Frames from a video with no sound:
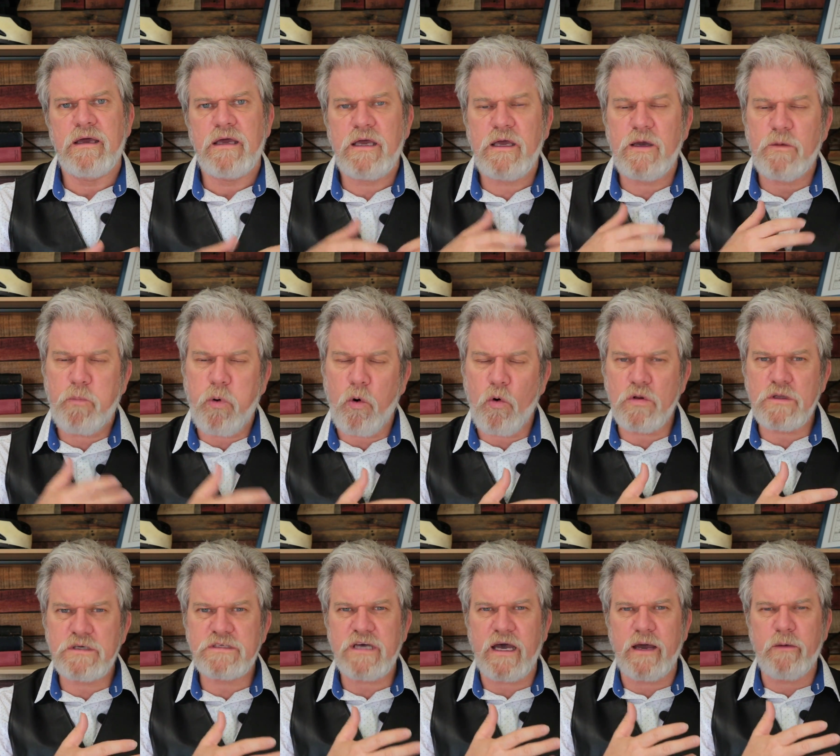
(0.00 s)
Here,
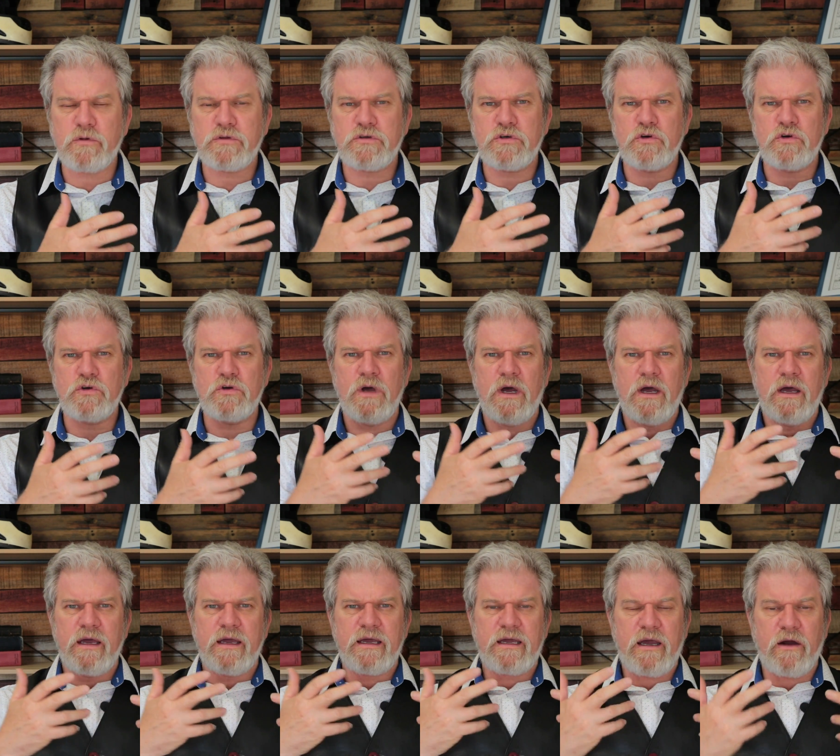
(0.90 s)
Paul is able to
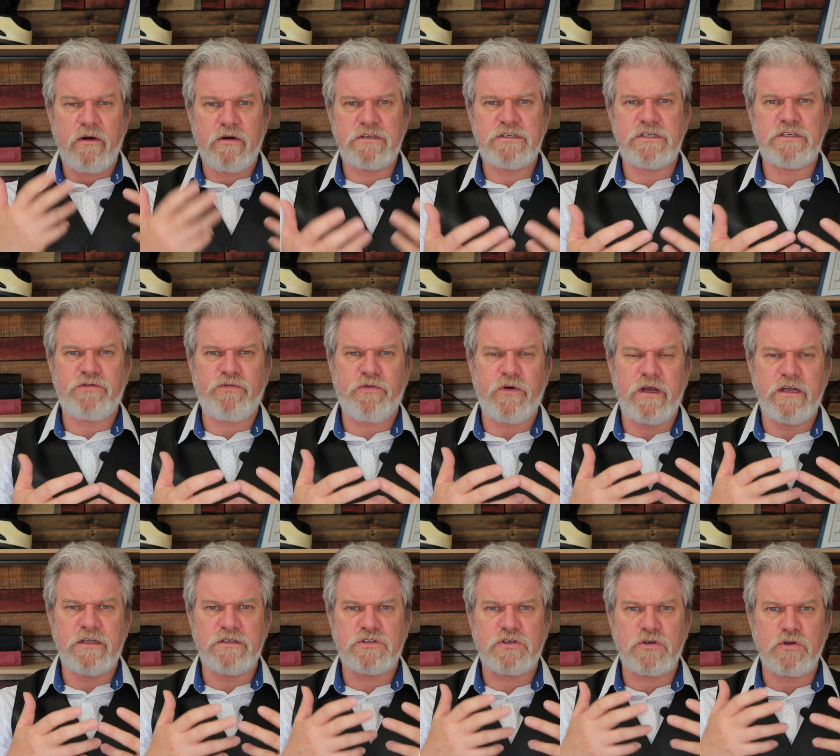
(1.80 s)
encourage his
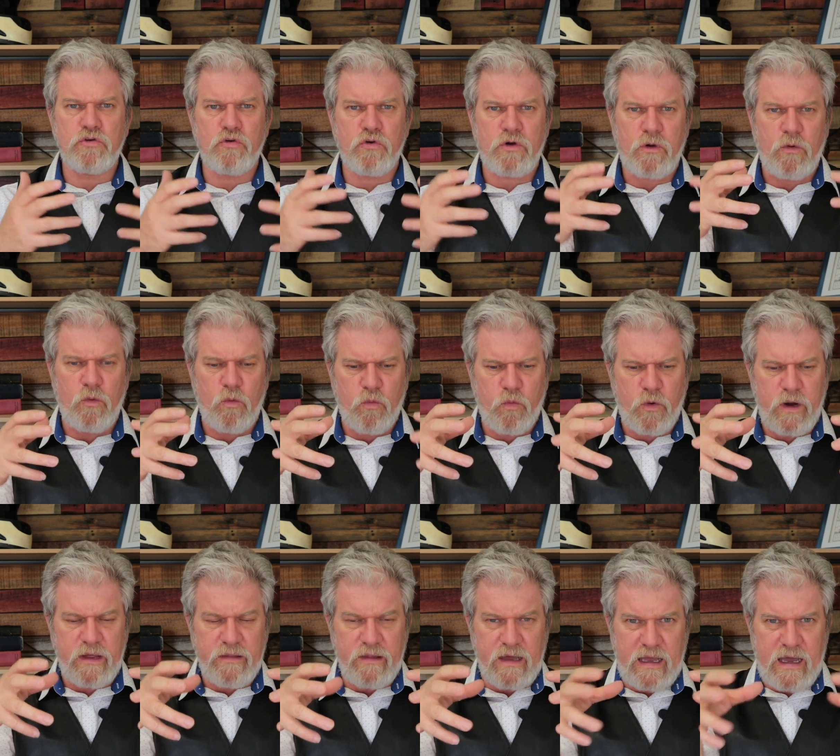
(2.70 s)
friends to look
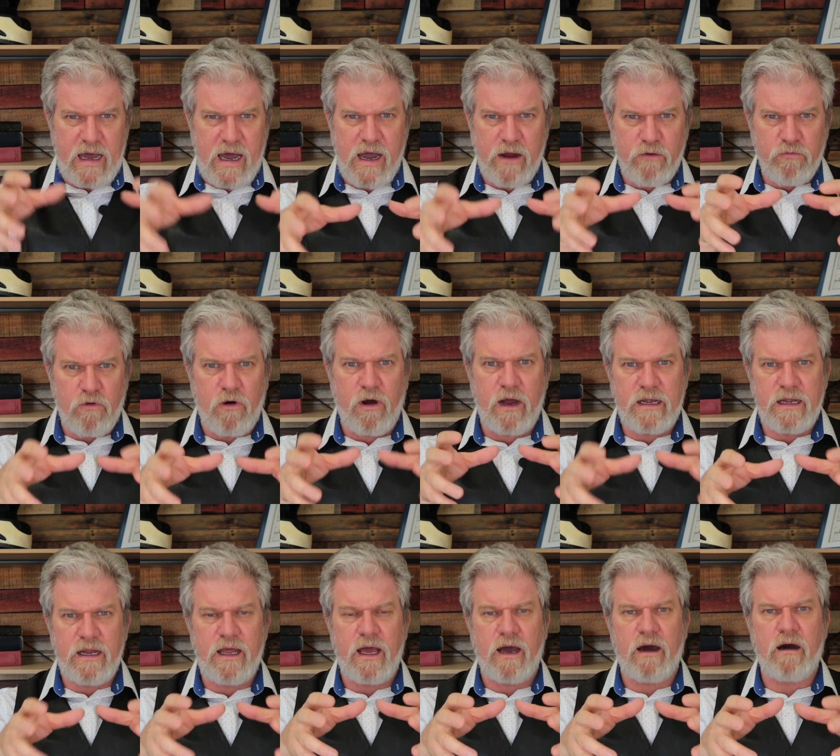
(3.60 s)
where they are
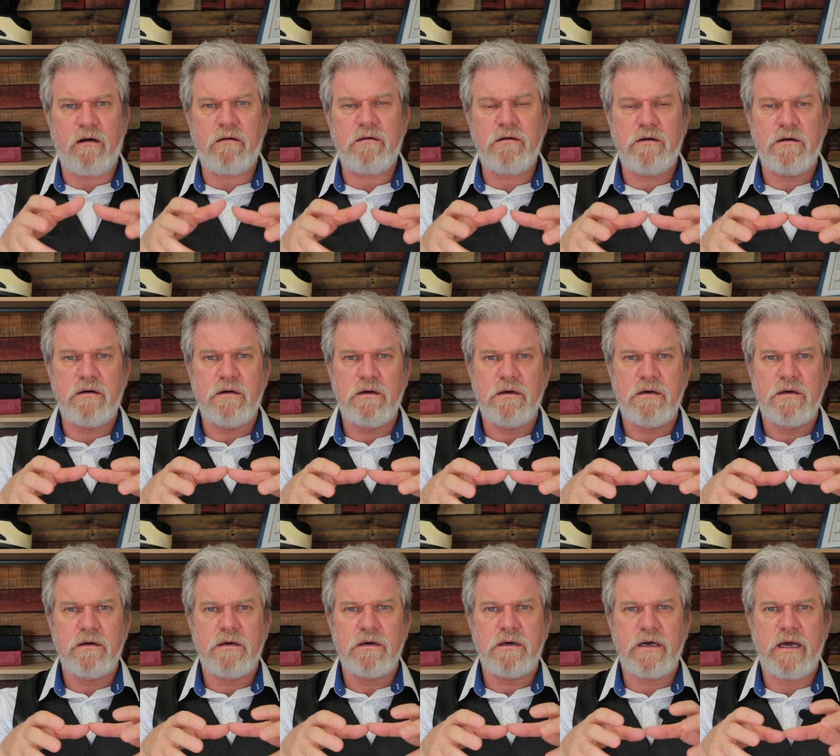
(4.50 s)
right now
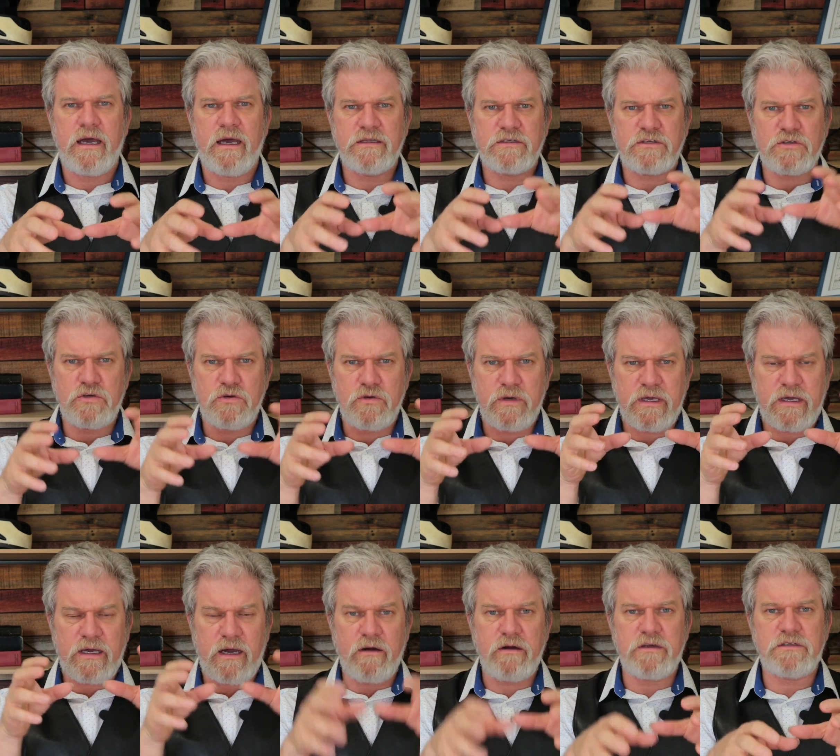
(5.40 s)
and to
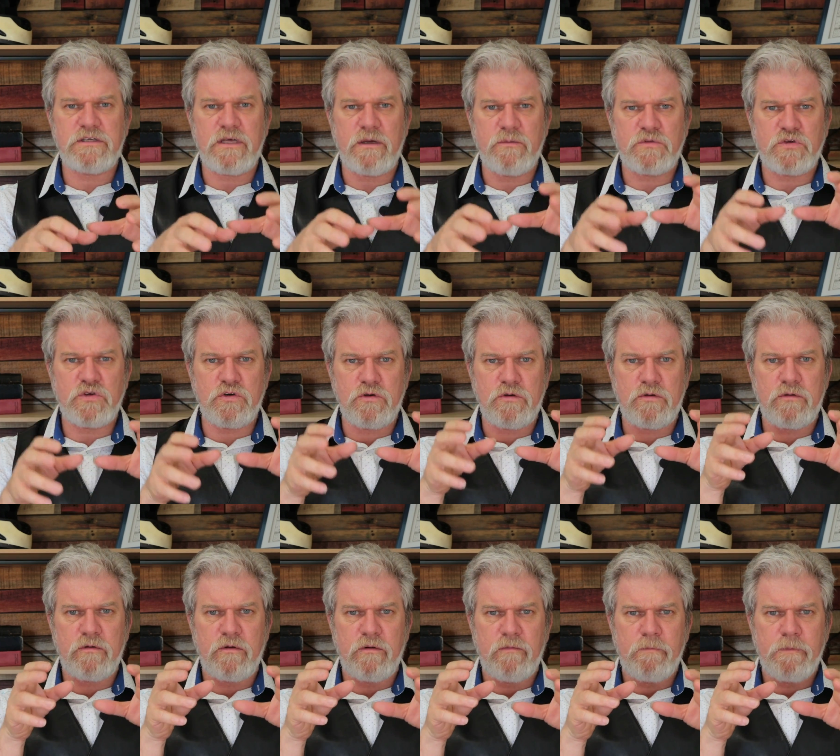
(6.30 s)
encourage them
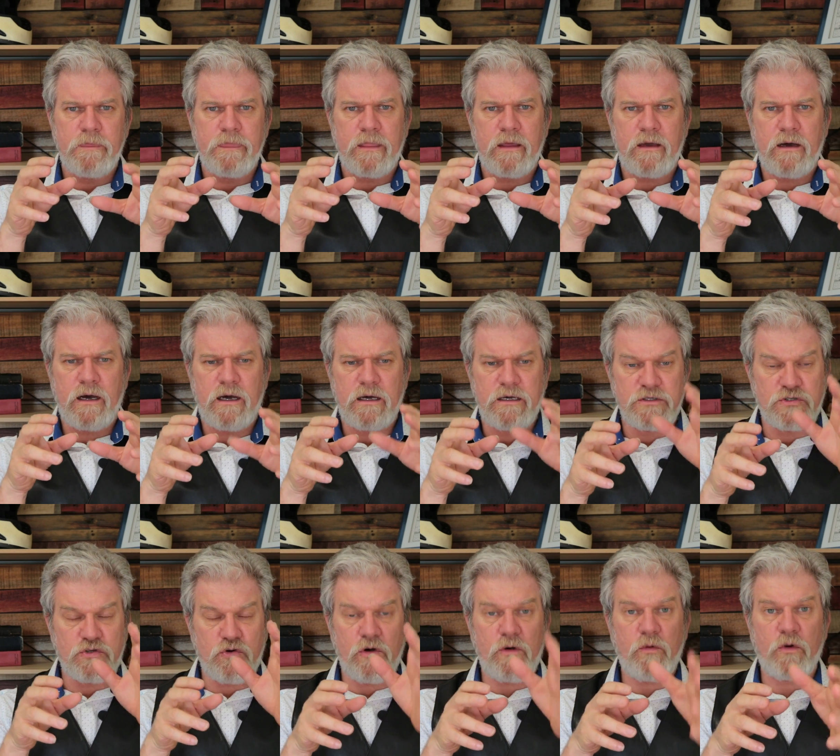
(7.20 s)
to uh,
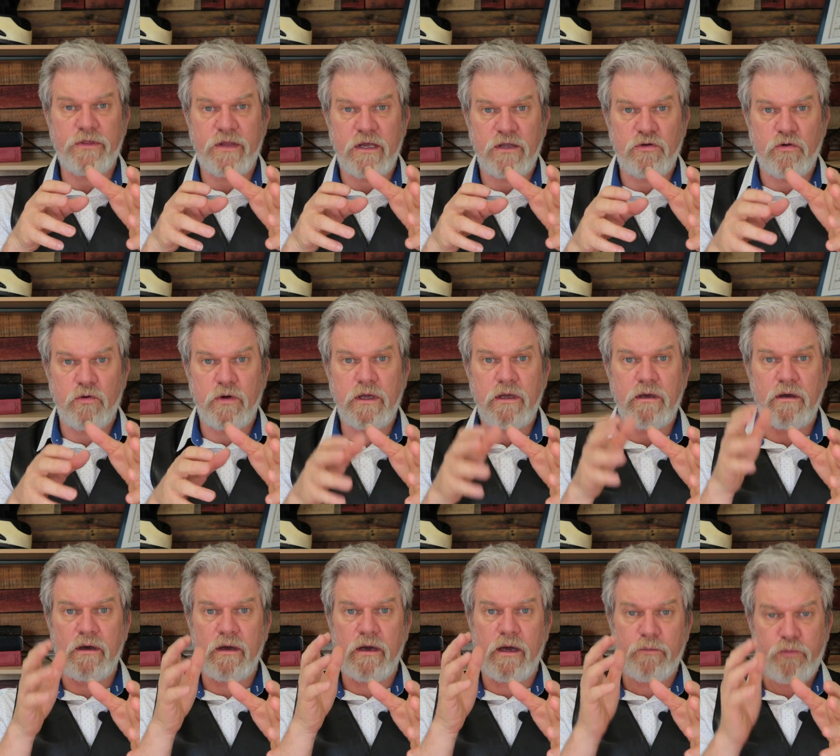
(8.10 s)
enjoy what they're
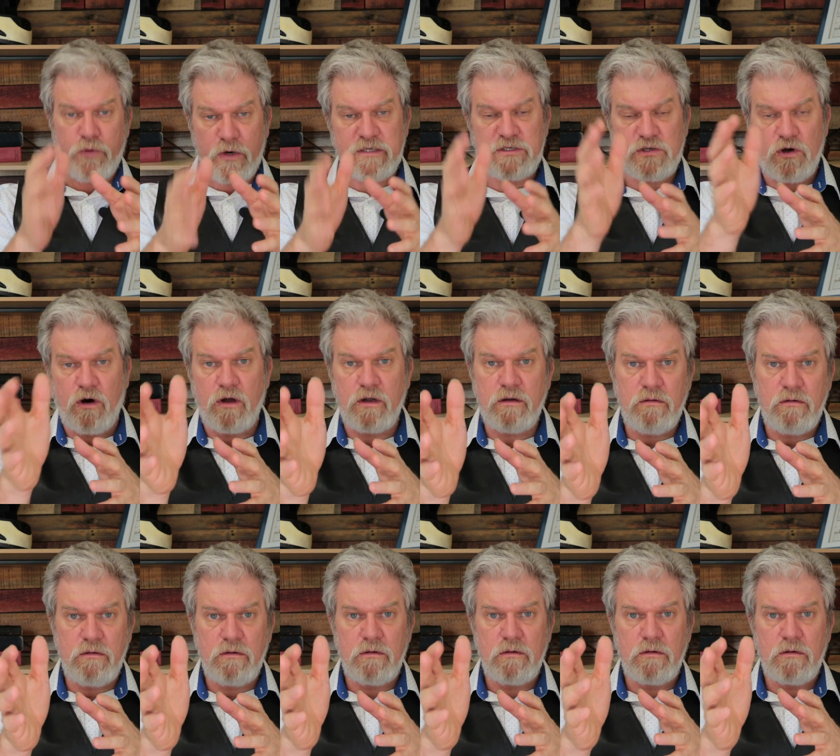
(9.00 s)
doing and press on,
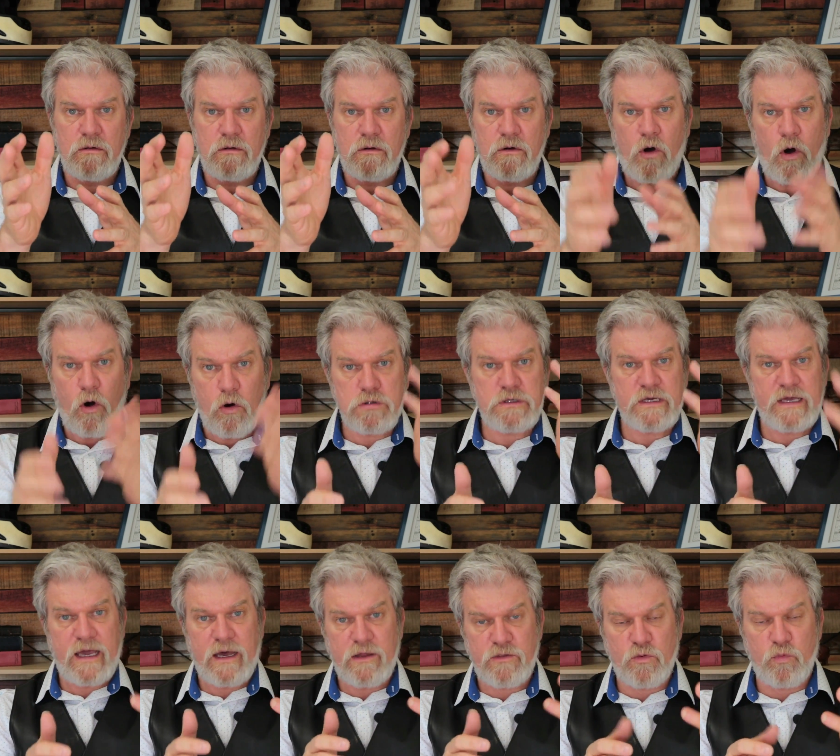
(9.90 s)

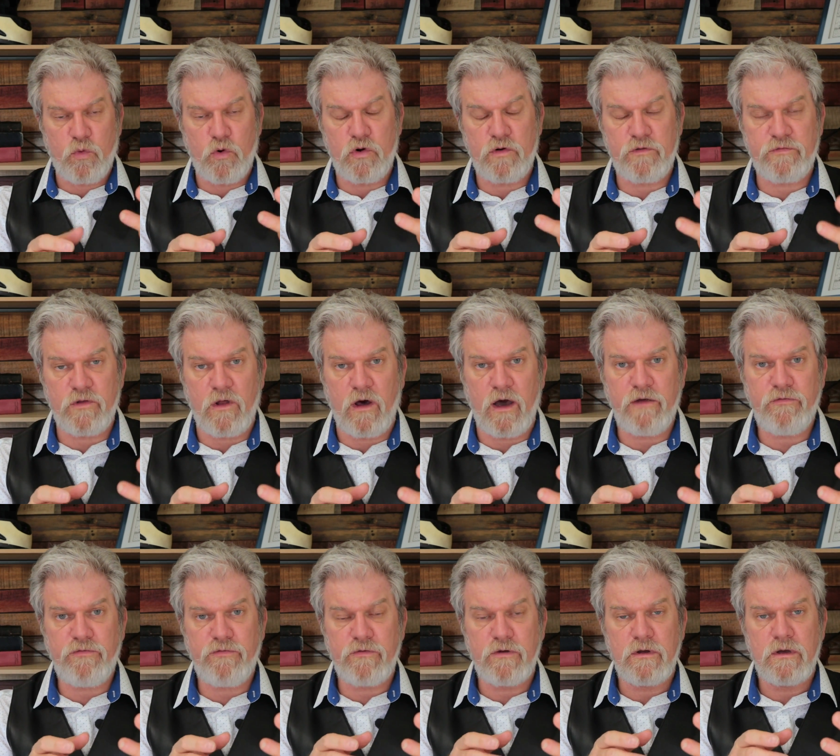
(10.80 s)
holding out the word of
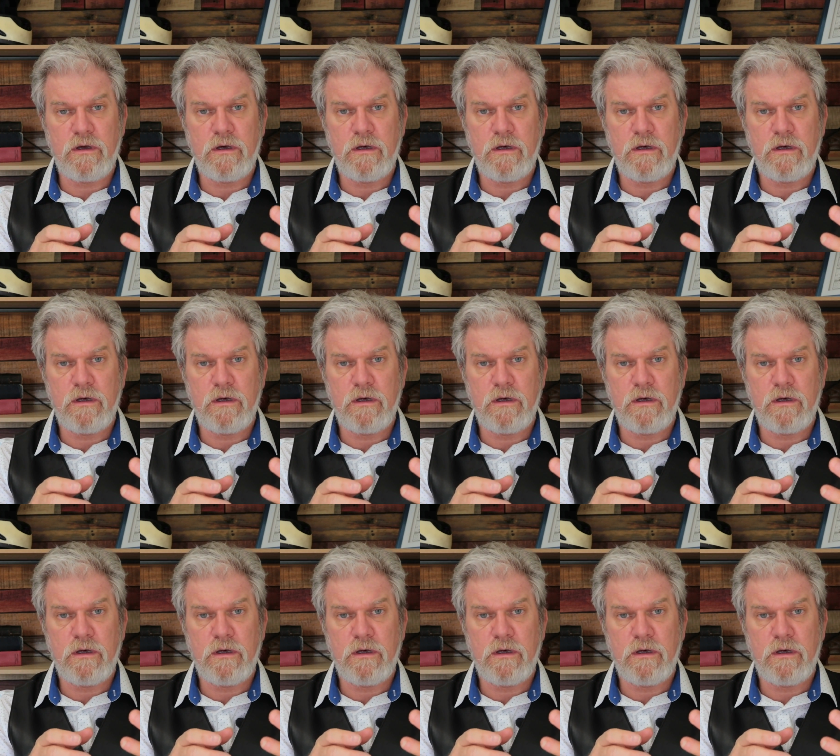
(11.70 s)
life,